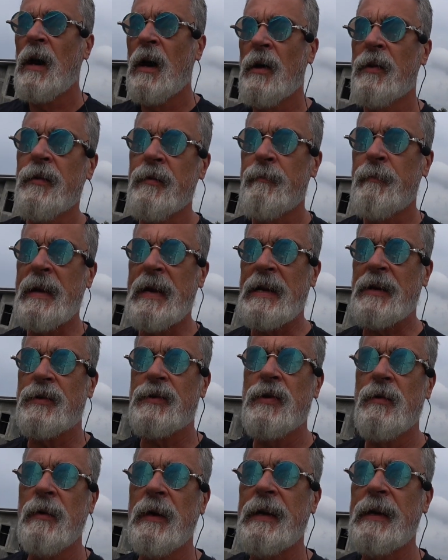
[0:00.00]
other meat
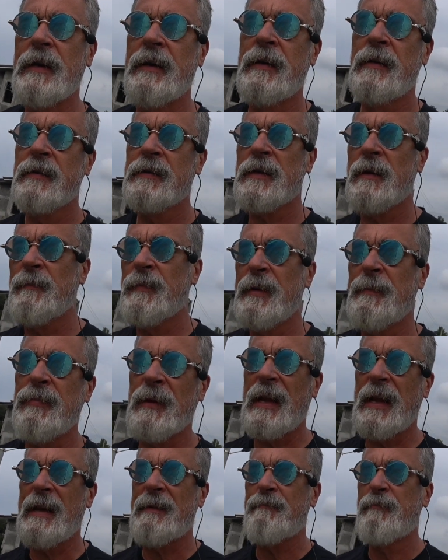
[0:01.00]
to it, some
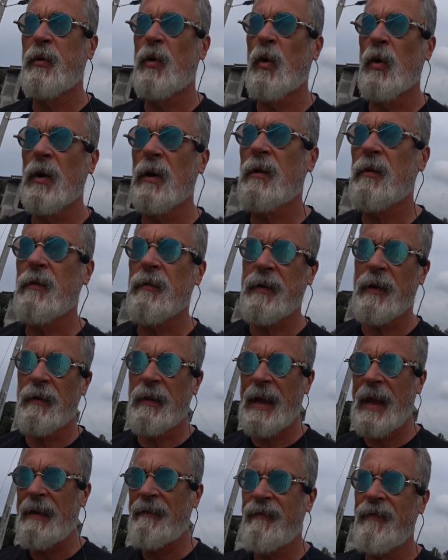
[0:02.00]
people add pork or
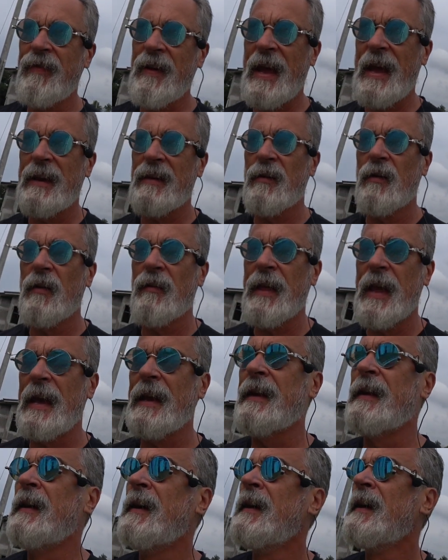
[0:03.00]
they'll add fat and all
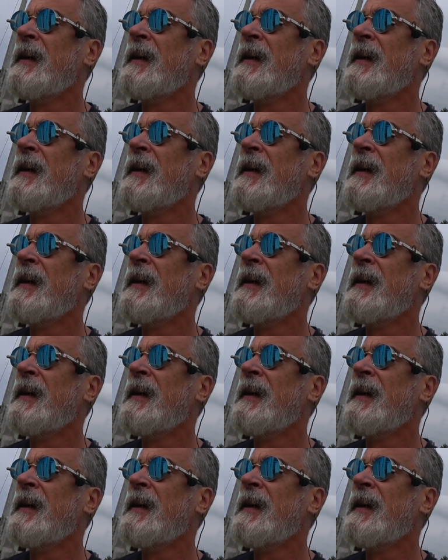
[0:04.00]
that.